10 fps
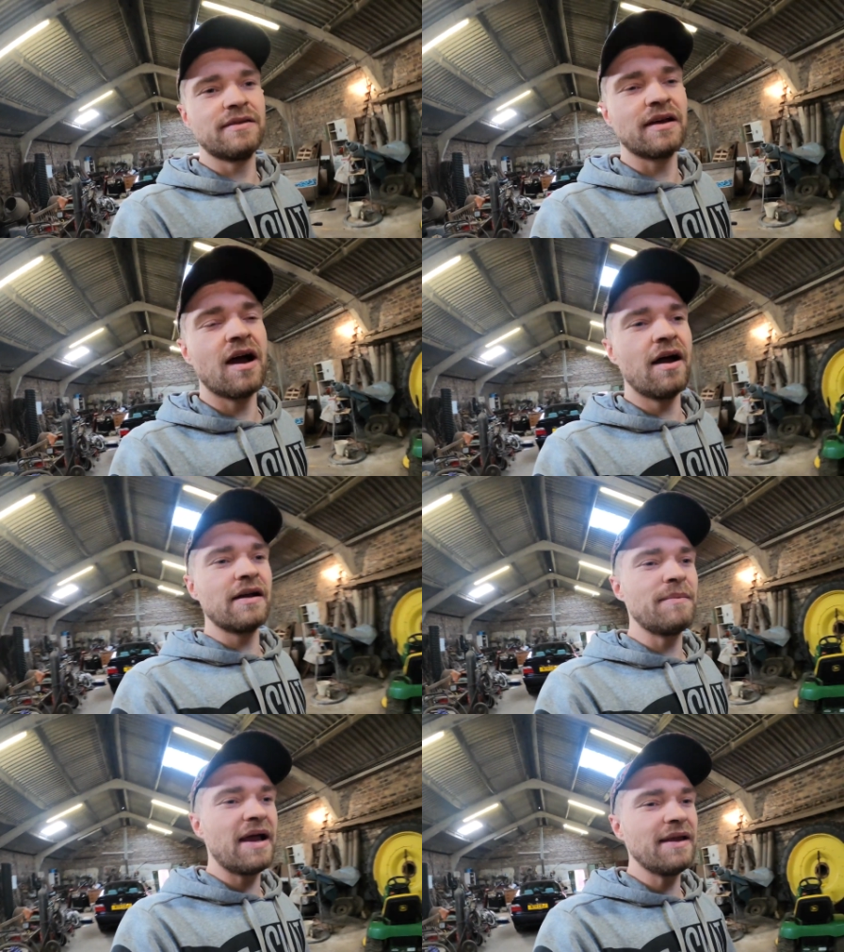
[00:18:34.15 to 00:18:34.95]
the car
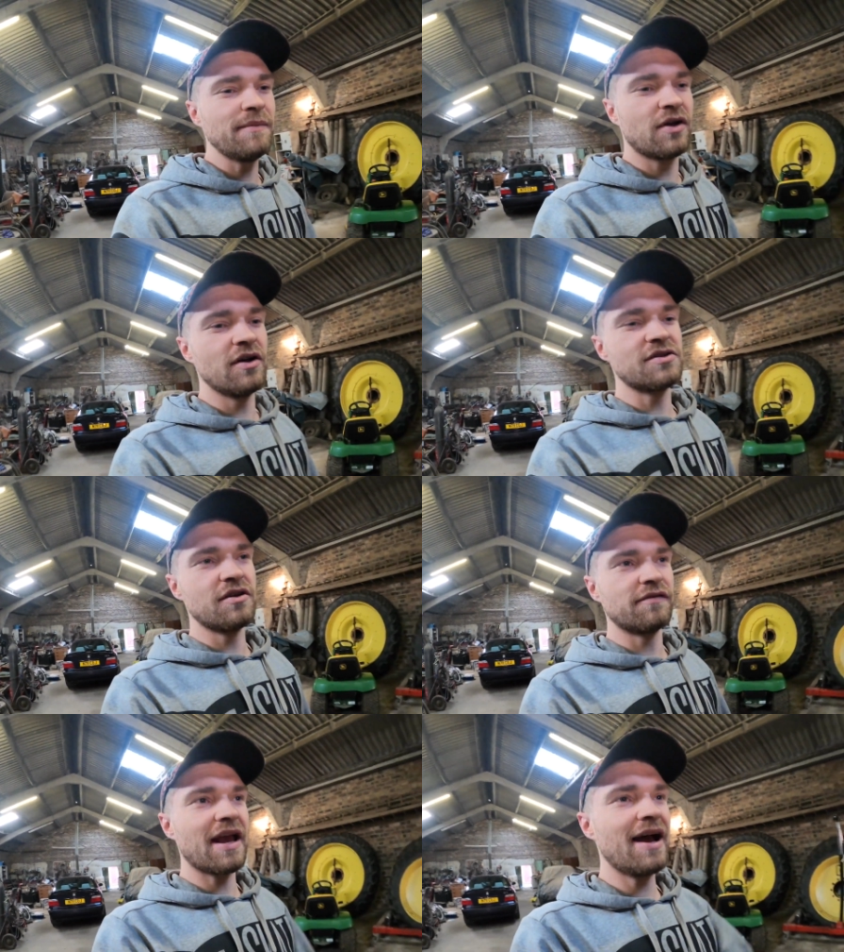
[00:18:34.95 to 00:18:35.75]
in mine because
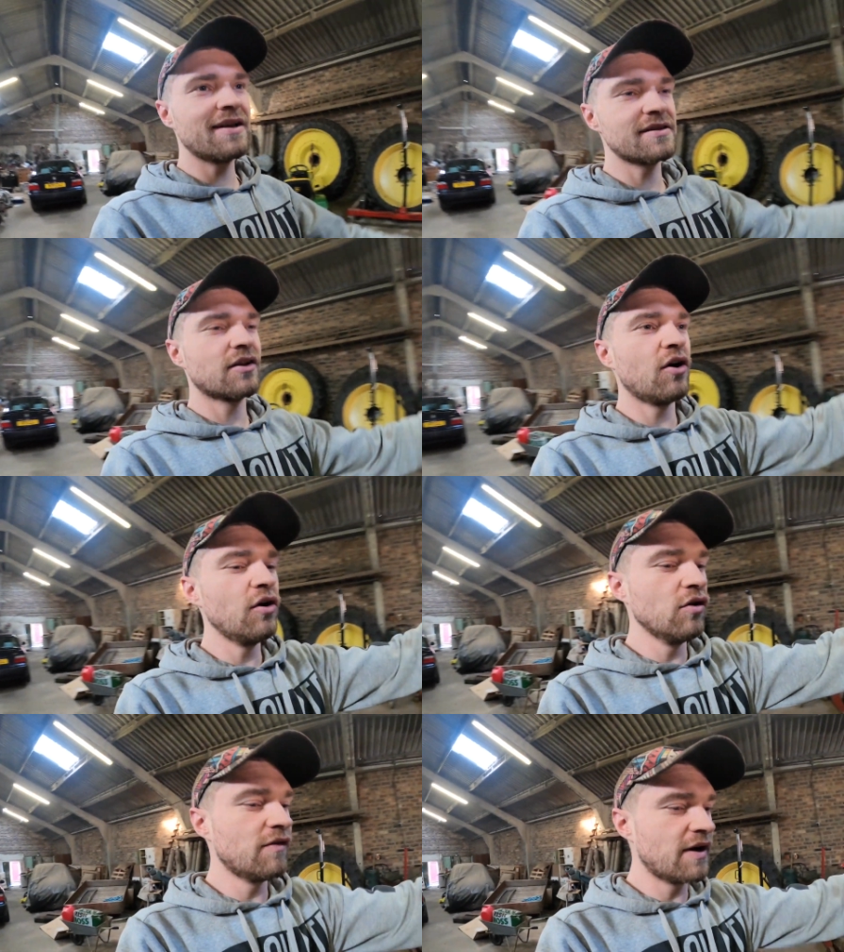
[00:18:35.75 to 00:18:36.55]
of gas and
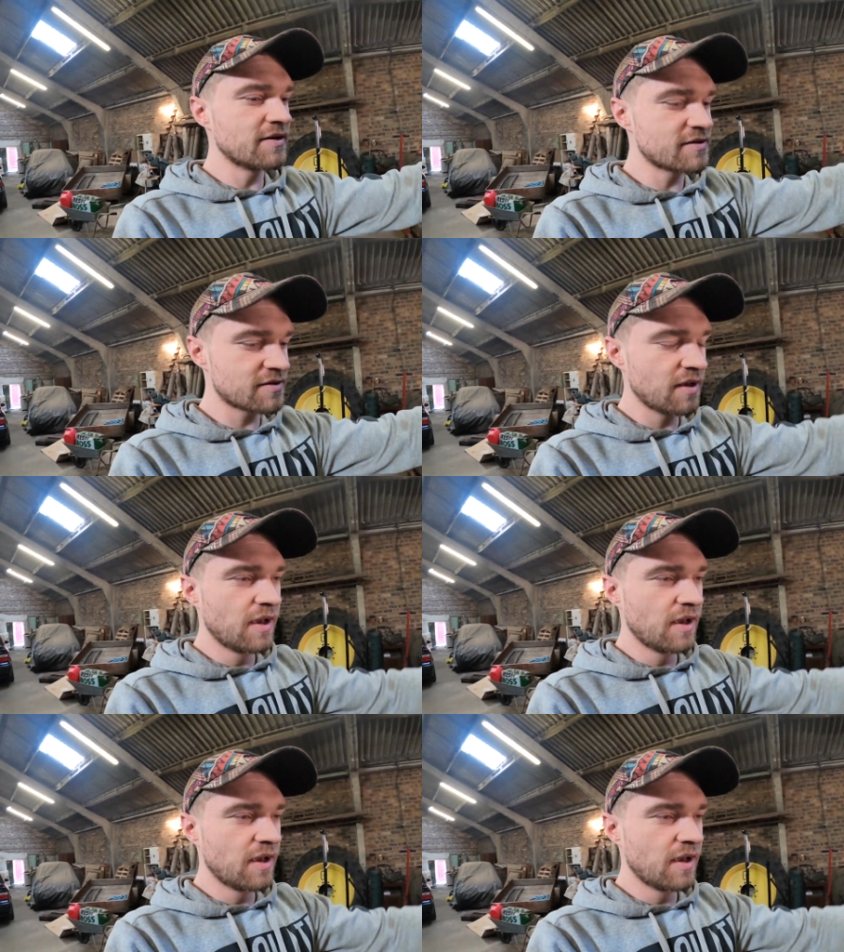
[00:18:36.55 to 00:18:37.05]
coilovers.